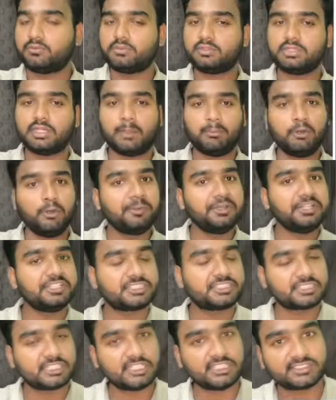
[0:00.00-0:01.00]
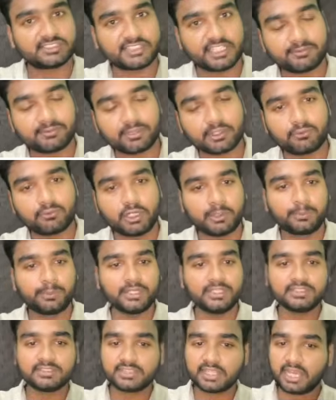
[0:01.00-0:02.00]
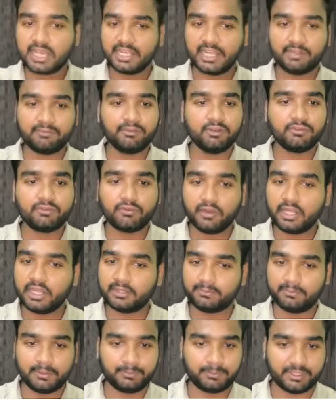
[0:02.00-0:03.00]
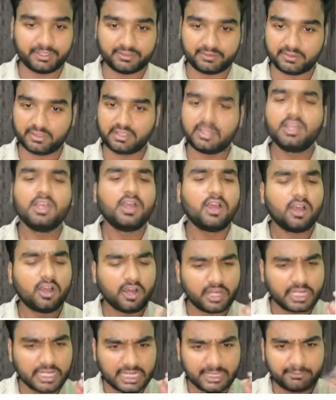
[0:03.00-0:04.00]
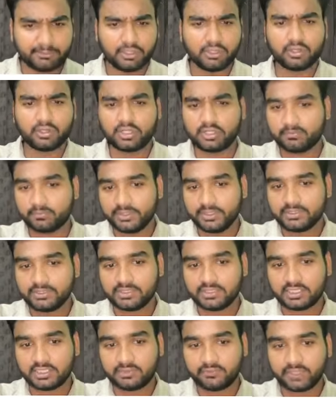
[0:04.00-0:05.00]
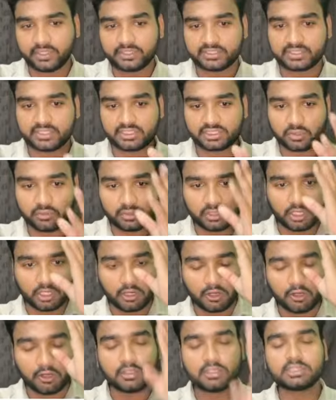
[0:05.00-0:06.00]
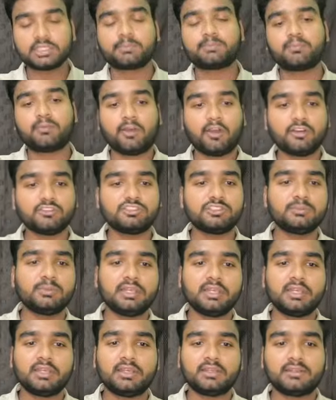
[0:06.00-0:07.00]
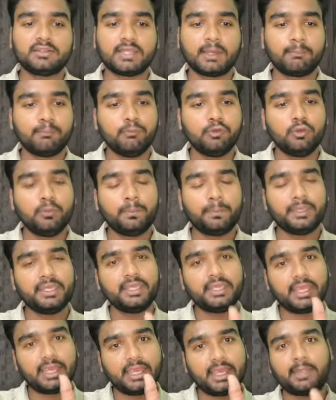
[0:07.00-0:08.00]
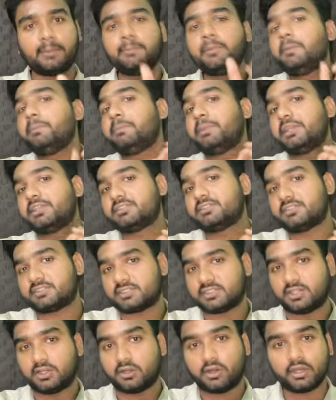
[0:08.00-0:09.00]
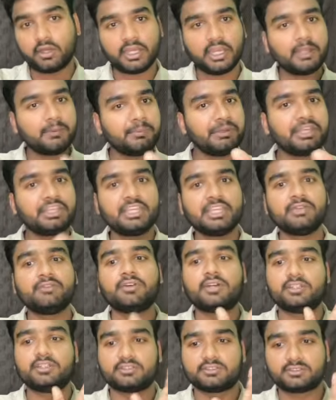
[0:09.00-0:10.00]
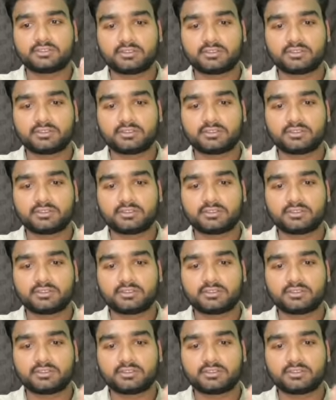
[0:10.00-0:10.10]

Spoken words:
WP stands for WordPress and admin for admin page. Or admin login means it will search out all the possible WP admin pages or admin keywords.